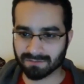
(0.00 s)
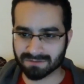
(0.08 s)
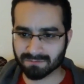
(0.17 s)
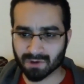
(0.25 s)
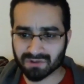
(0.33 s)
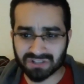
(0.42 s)

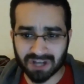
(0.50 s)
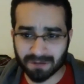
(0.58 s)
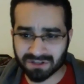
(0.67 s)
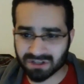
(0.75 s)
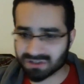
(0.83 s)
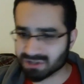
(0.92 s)
in most J R
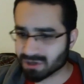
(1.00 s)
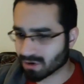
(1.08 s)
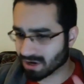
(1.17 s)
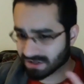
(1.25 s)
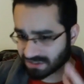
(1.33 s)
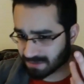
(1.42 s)
P Gs, you don't
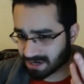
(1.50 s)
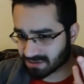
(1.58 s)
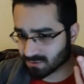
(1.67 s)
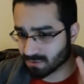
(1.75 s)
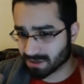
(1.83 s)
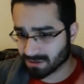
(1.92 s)
customize
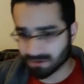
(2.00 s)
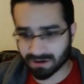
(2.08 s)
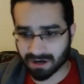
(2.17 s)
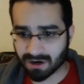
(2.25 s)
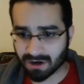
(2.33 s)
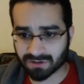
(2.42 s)
the way your
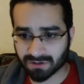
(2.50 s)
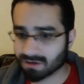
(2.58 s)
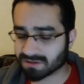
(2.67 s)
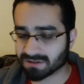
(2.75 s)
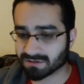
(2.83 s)
character looks. And